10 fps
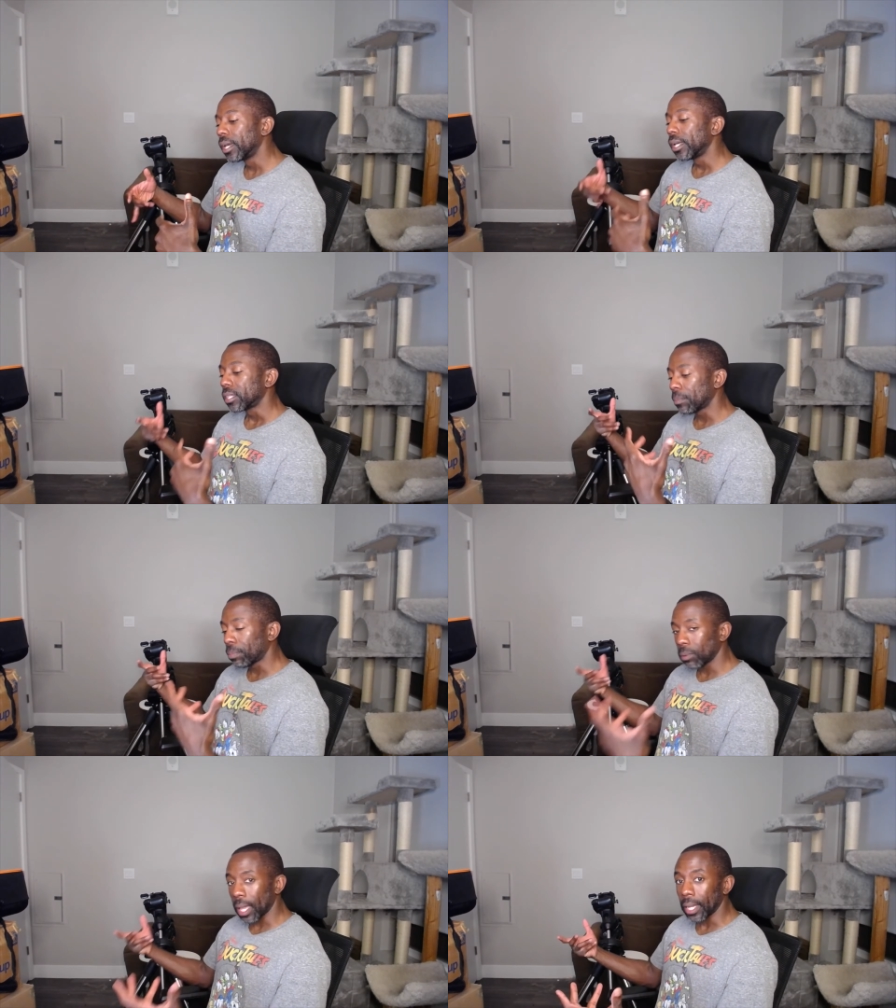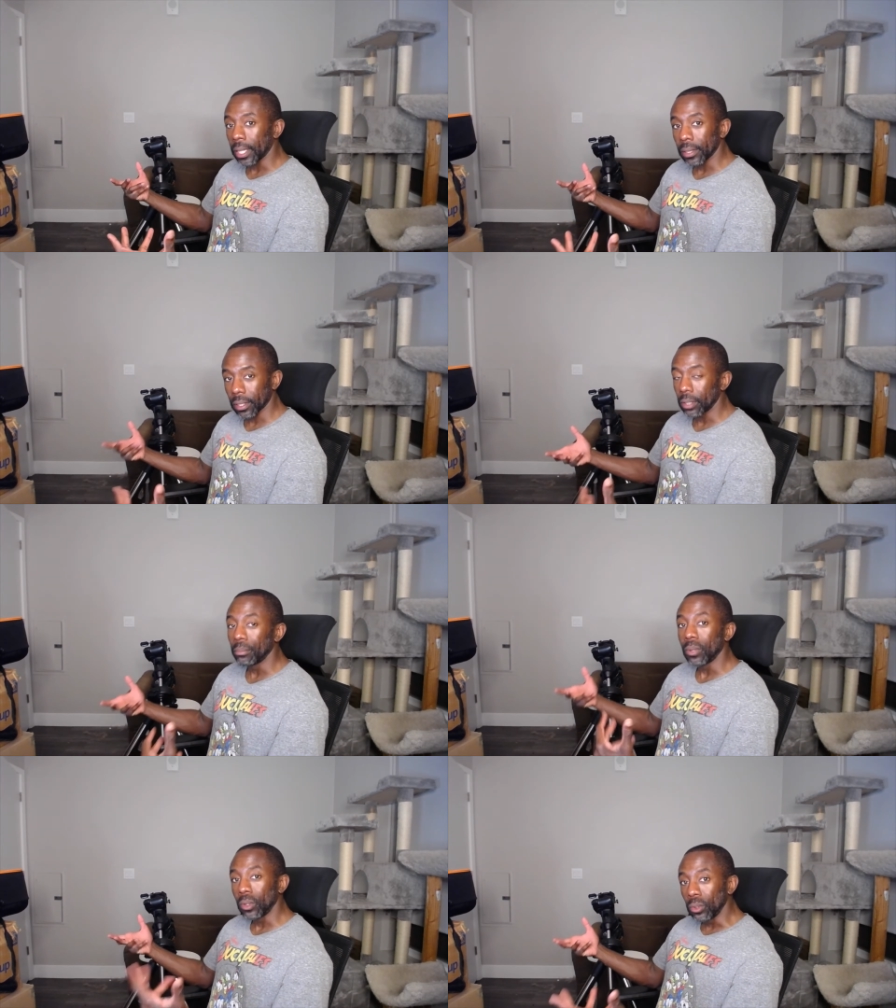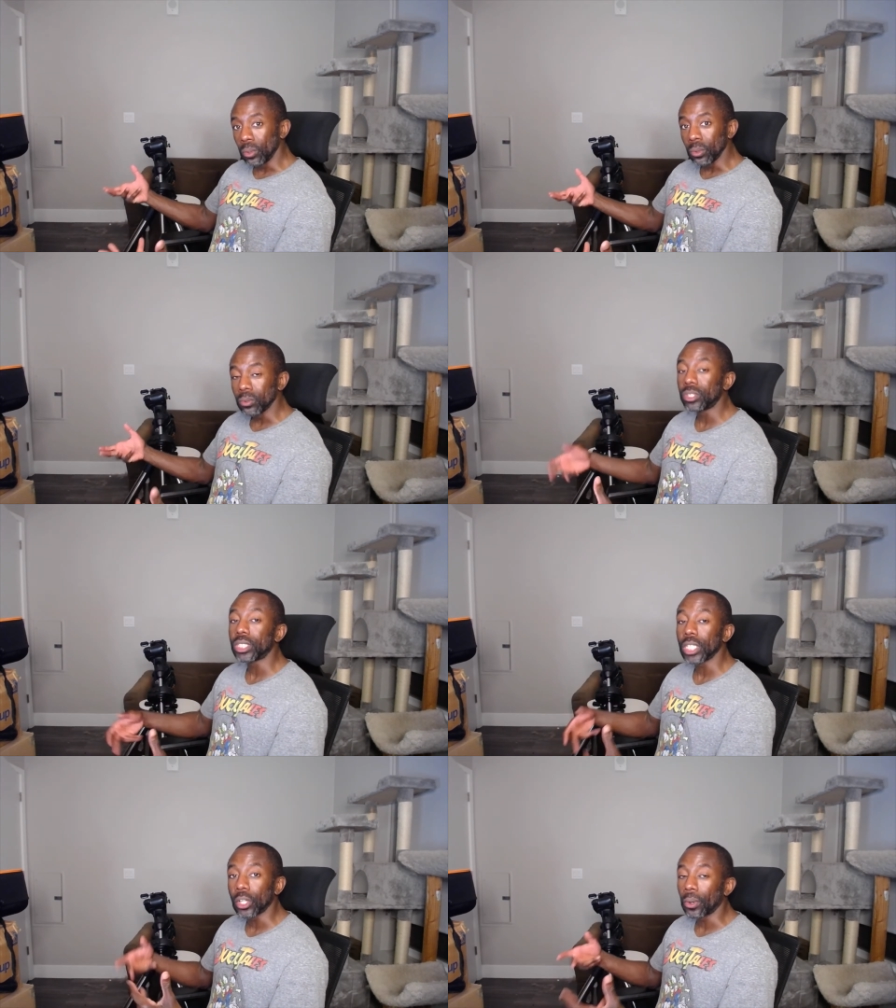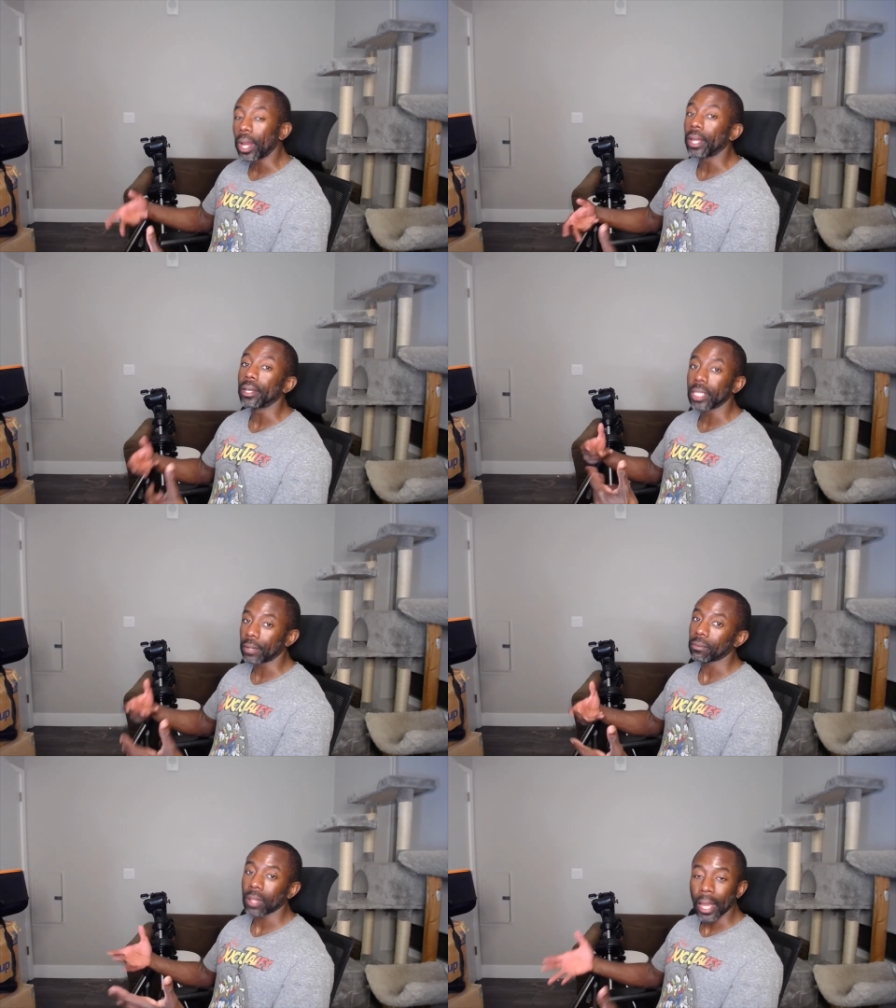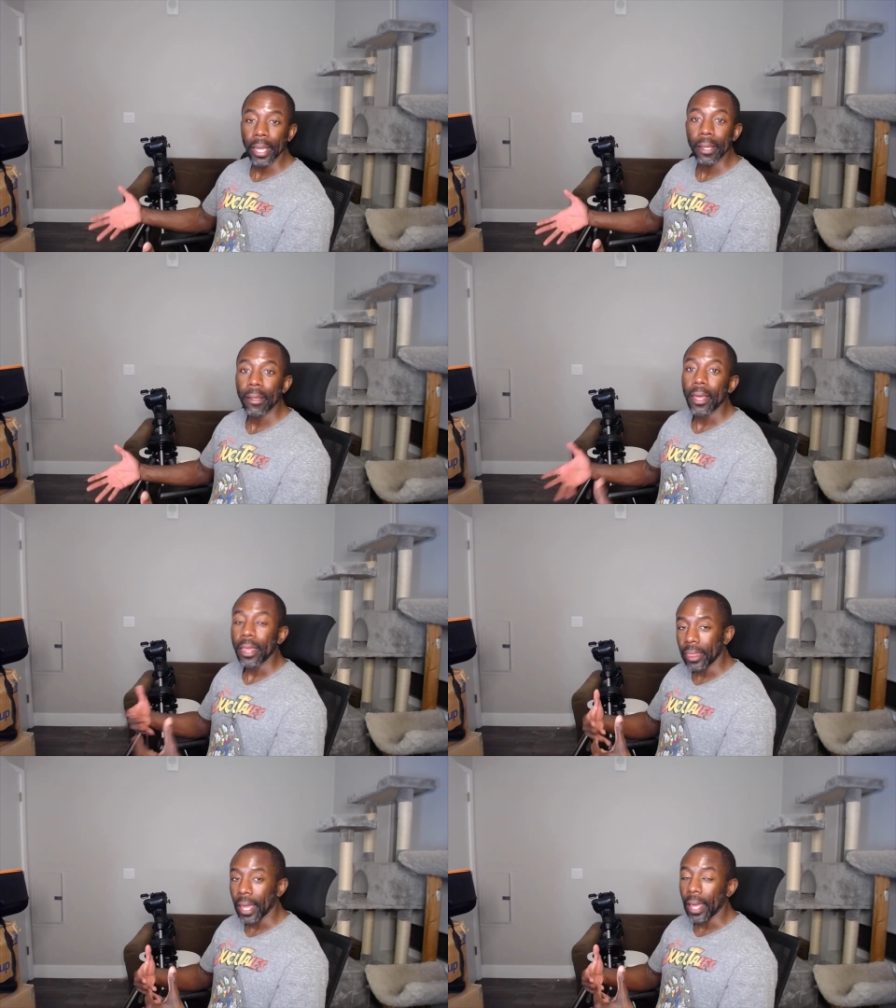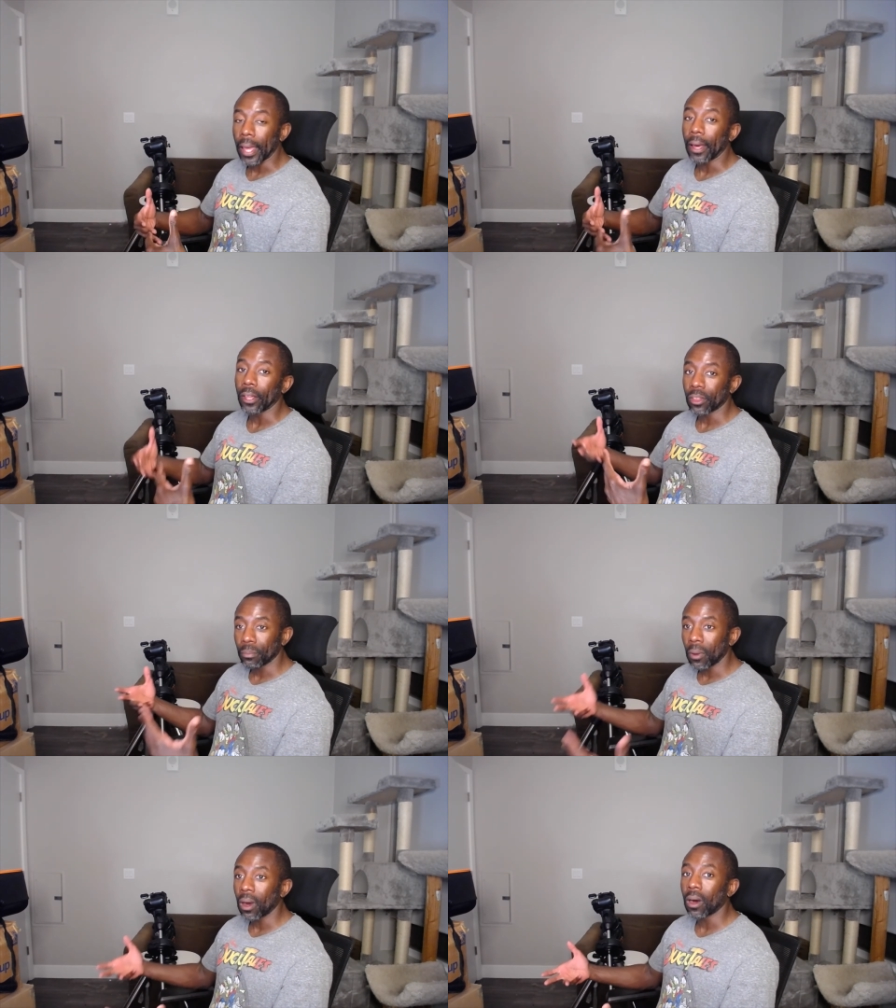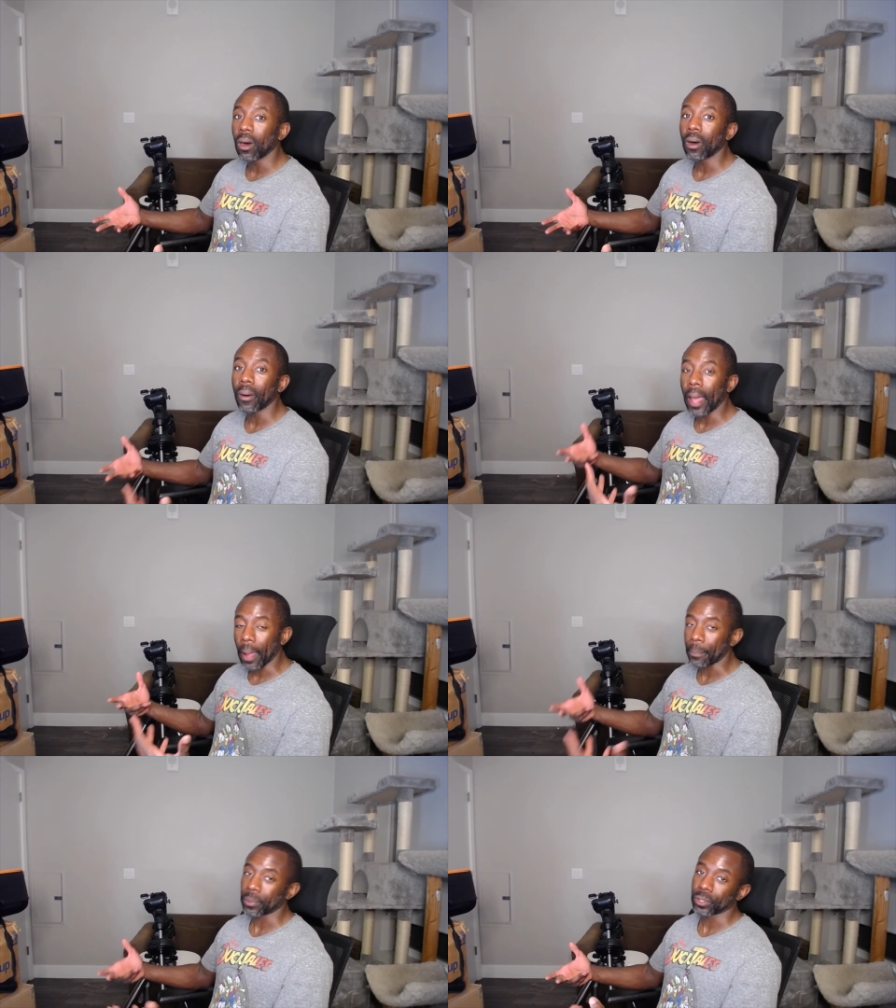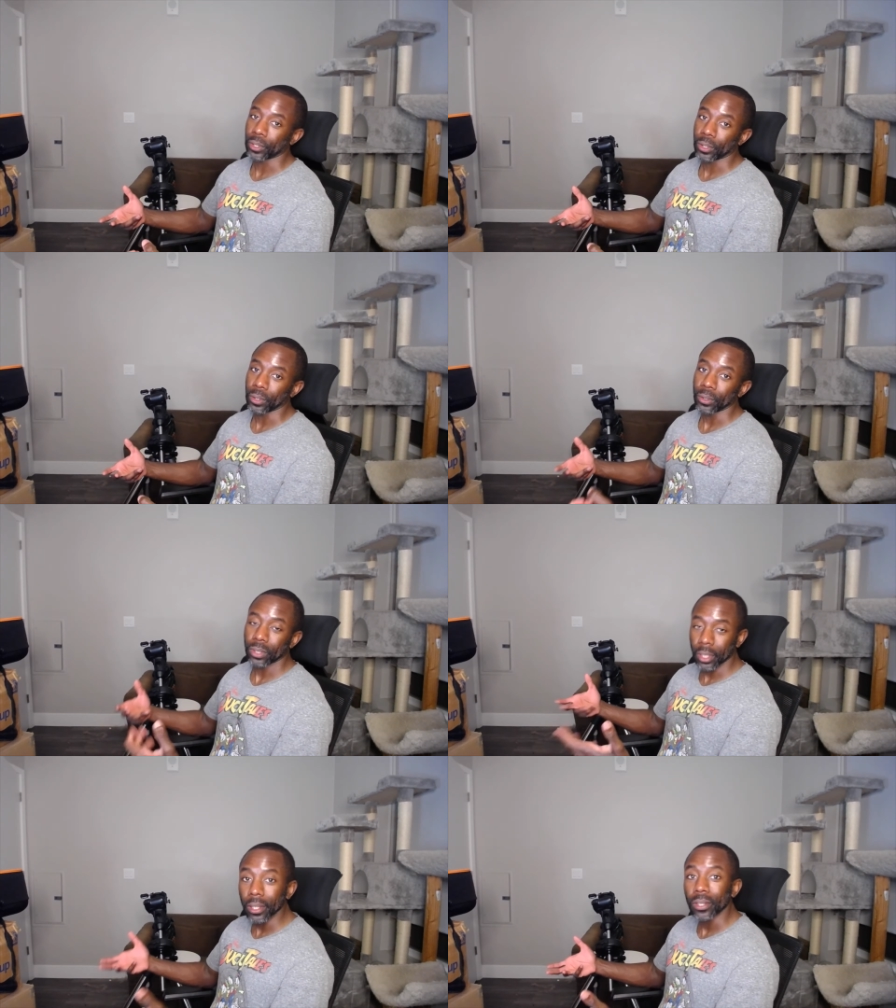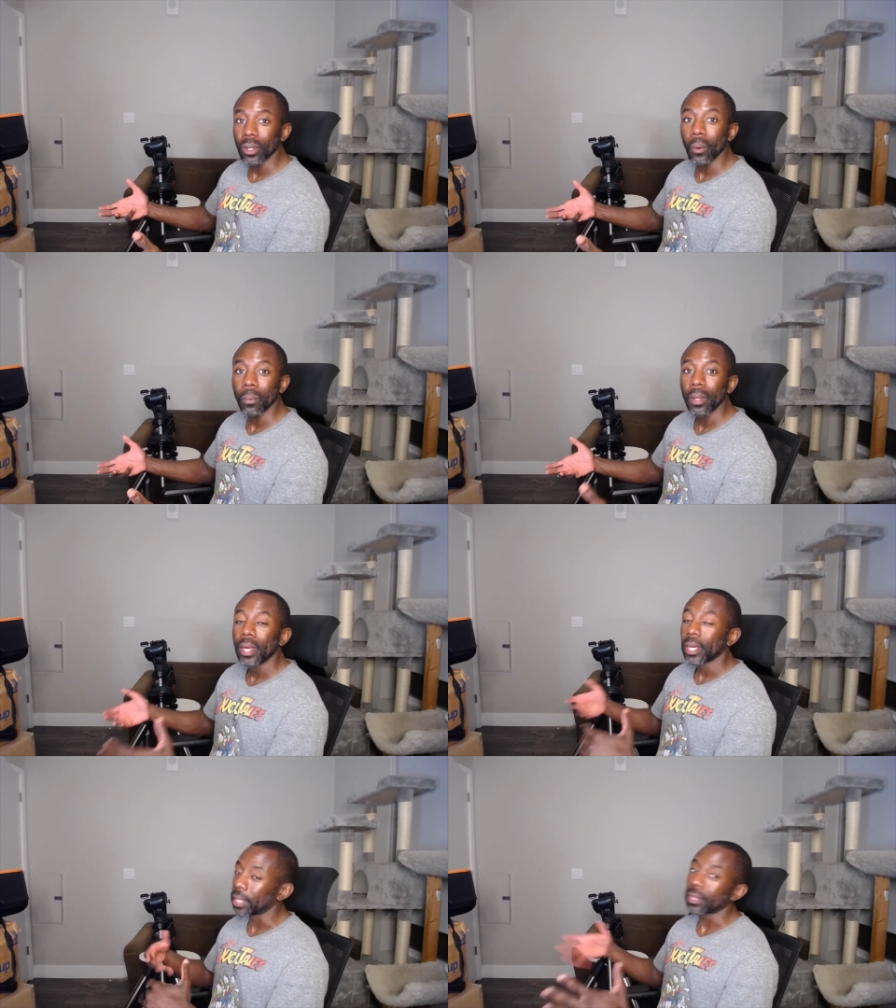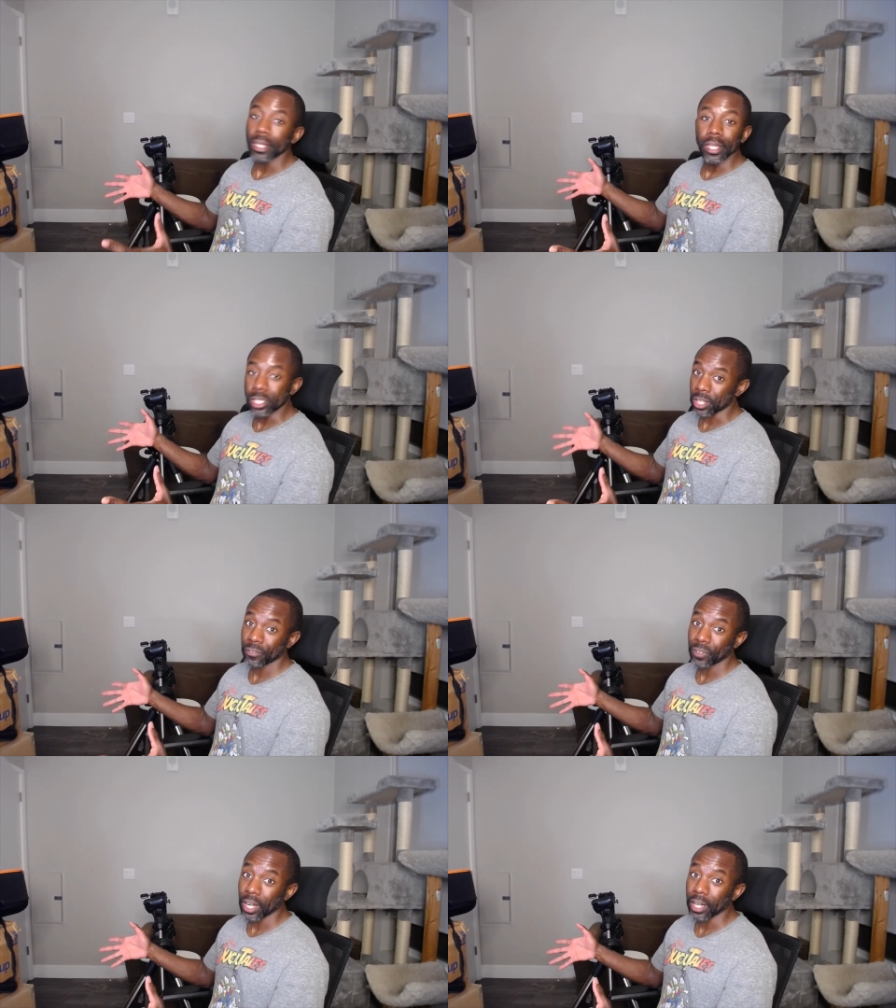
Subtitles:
the planets and the moon generate enough light that a small aperture telescope can see it just fine.